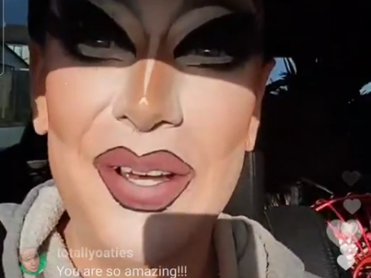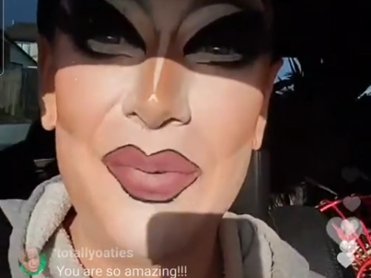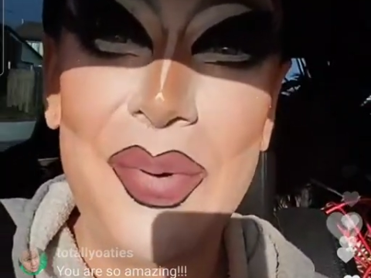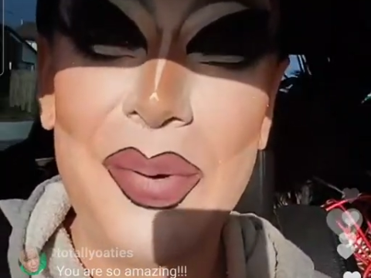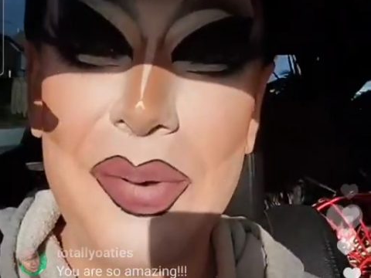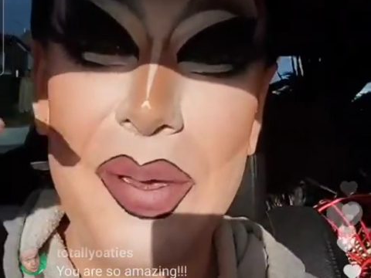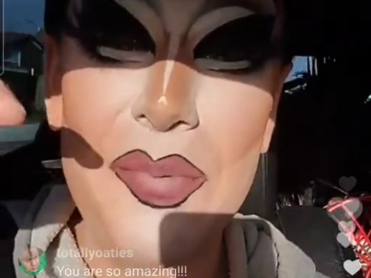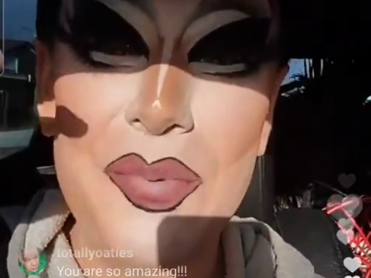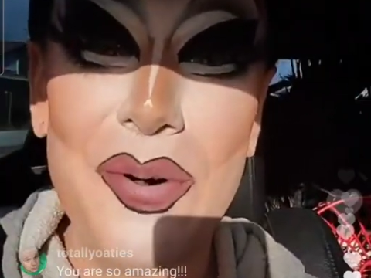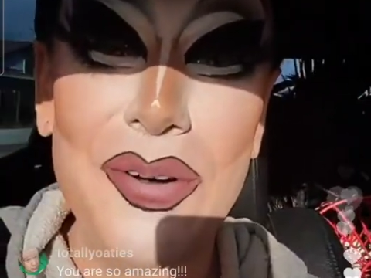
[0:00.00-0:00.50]

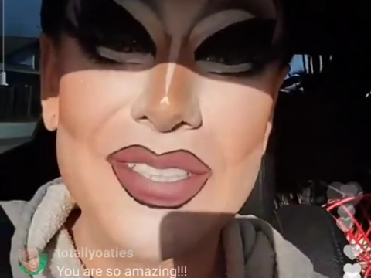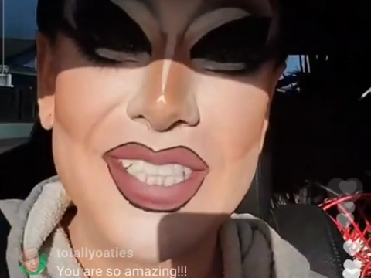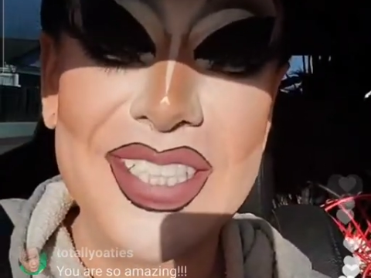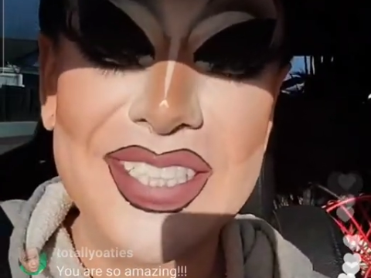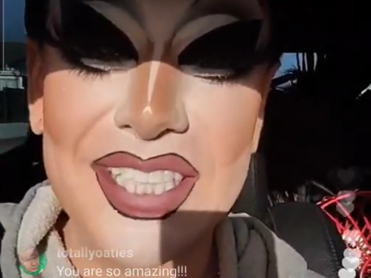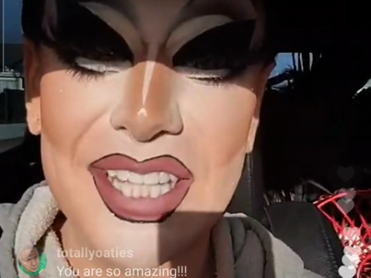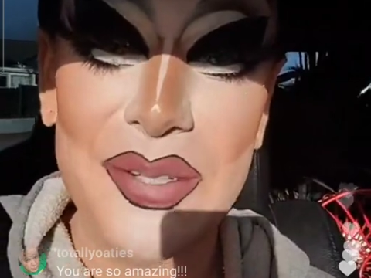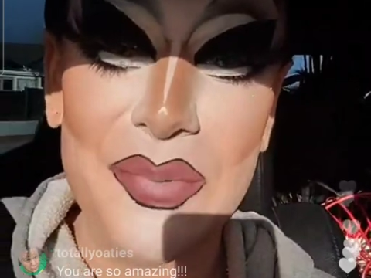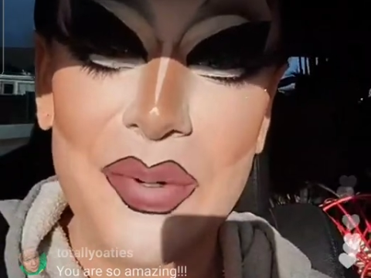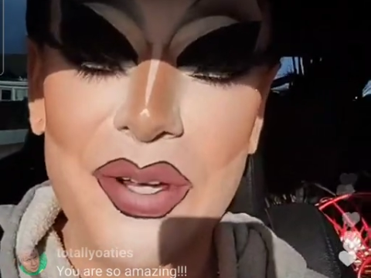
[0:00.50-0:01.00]
when we walked
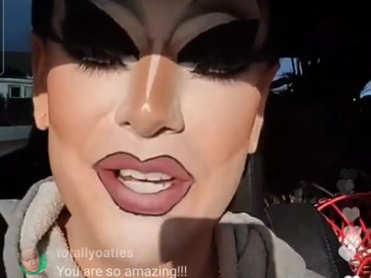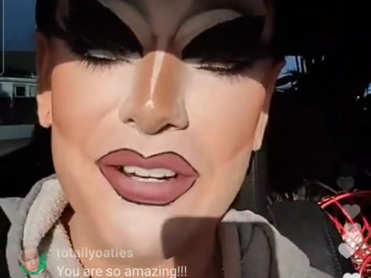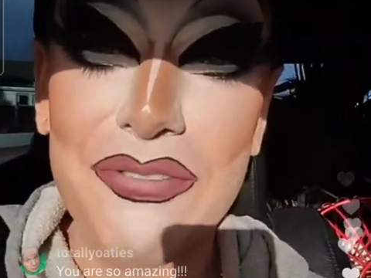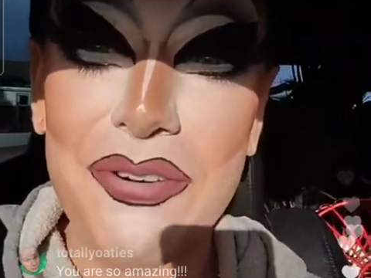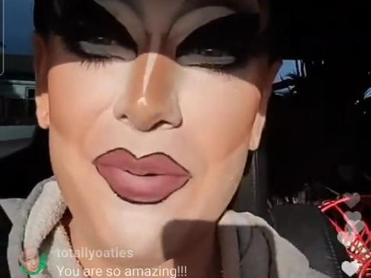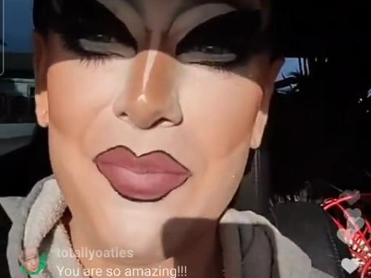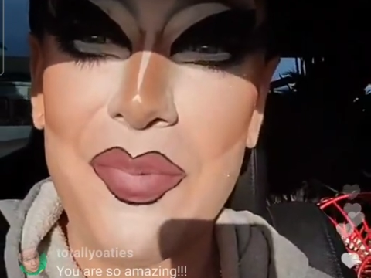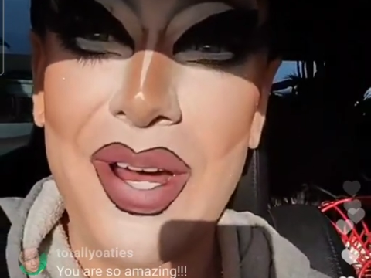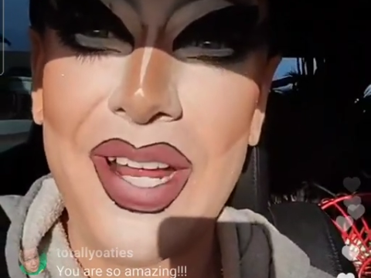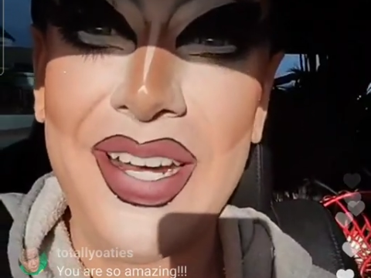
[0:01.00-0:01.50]
into the
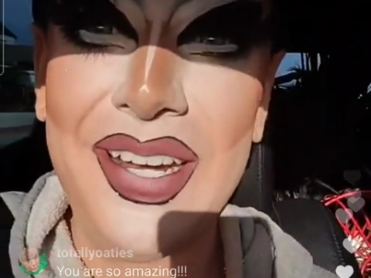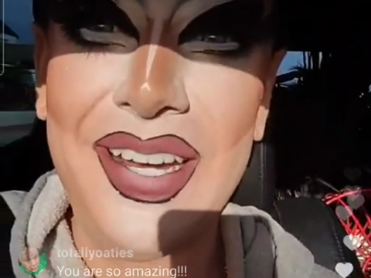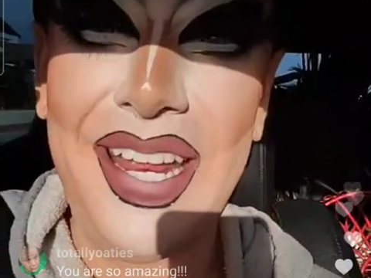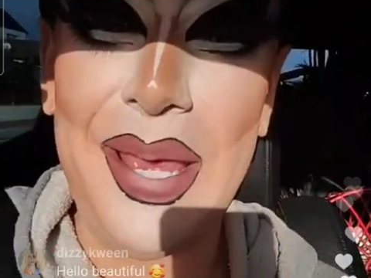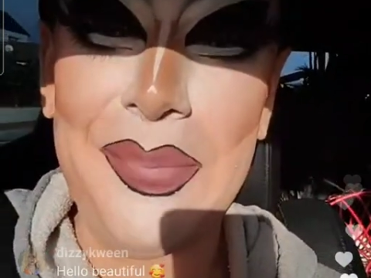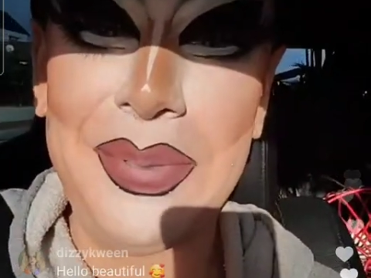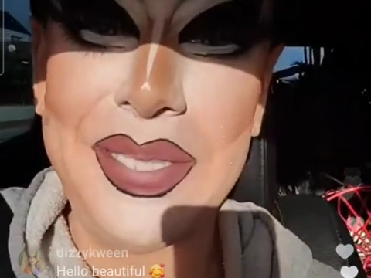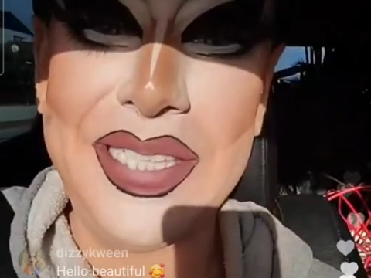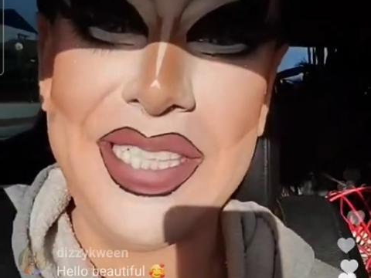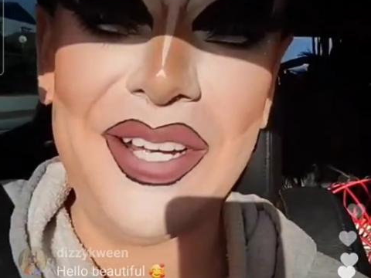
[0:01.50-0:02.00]
workroom one
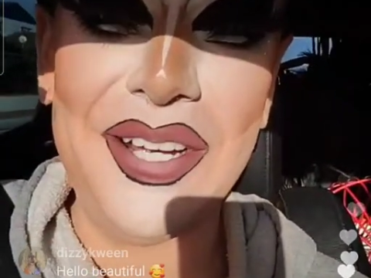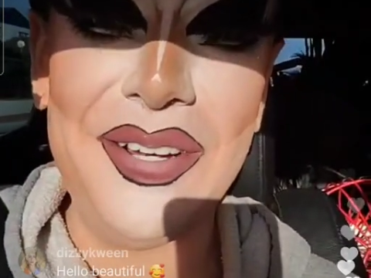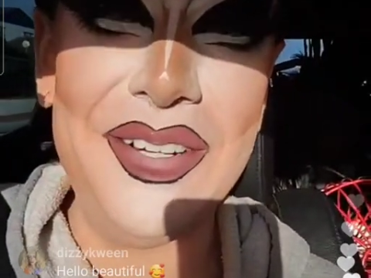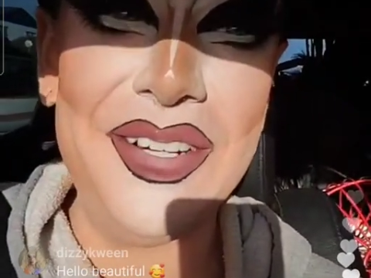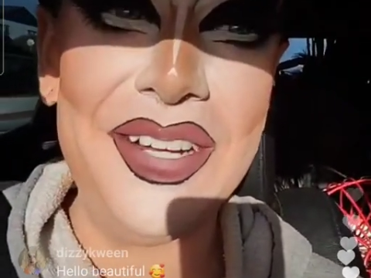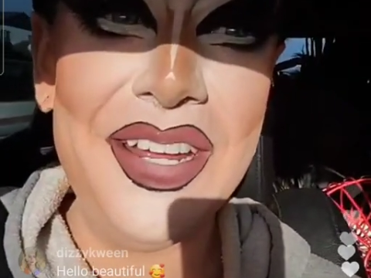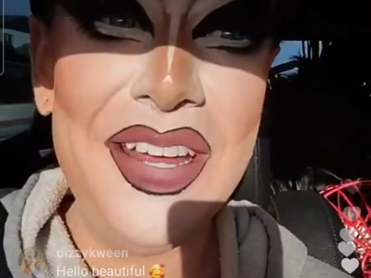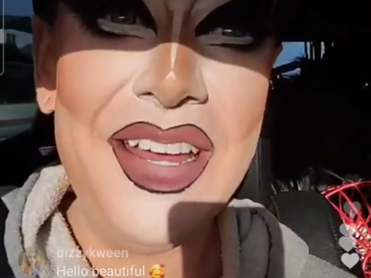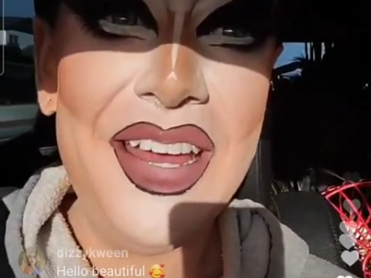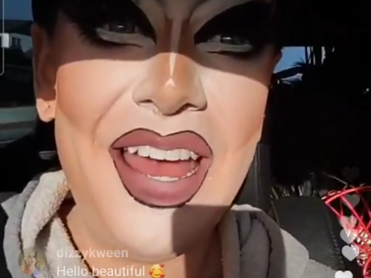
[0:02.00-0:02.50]
episode,